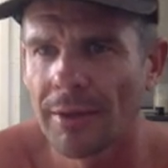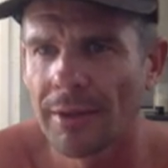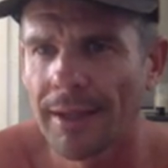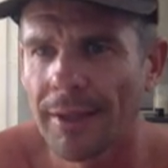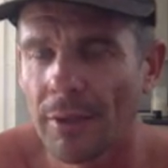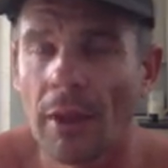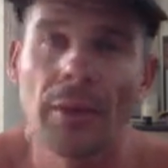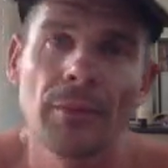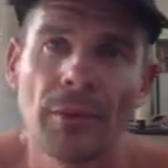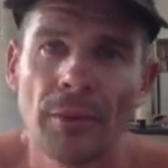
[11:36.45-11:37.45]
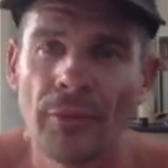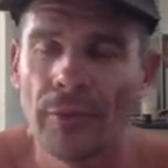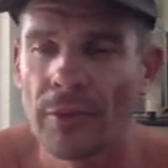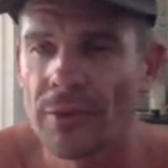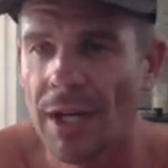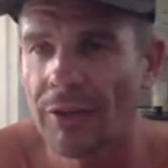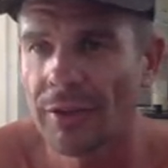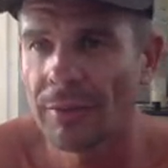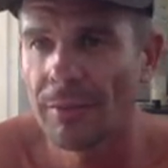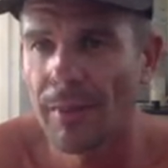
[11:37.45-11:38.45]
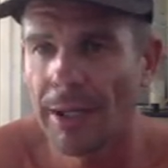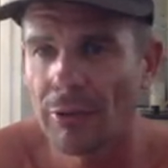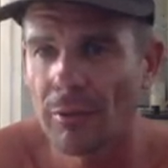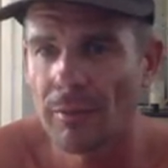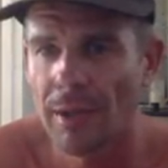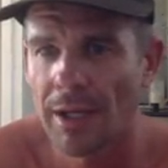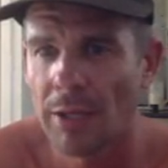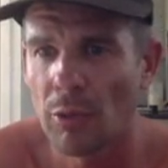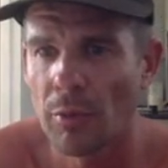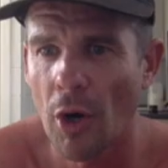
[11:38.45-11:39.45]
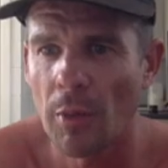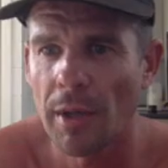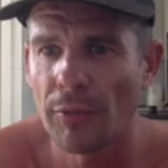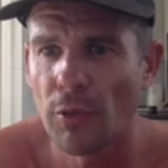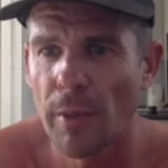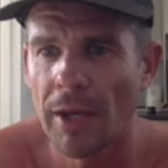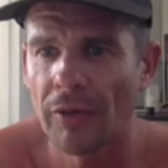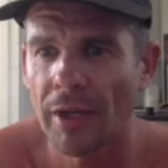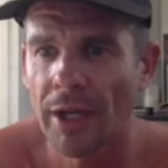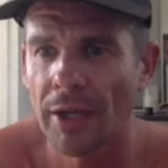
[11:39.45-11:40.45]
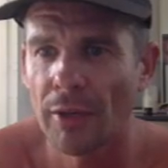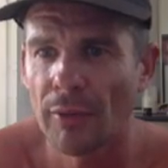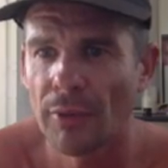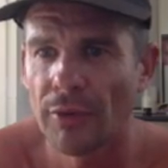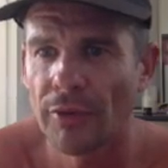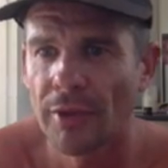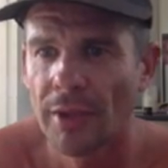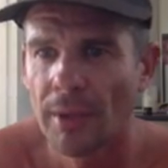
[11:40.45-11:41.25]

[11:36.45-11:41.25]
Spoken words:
The chasing main group. He would only be a few meters ahead of his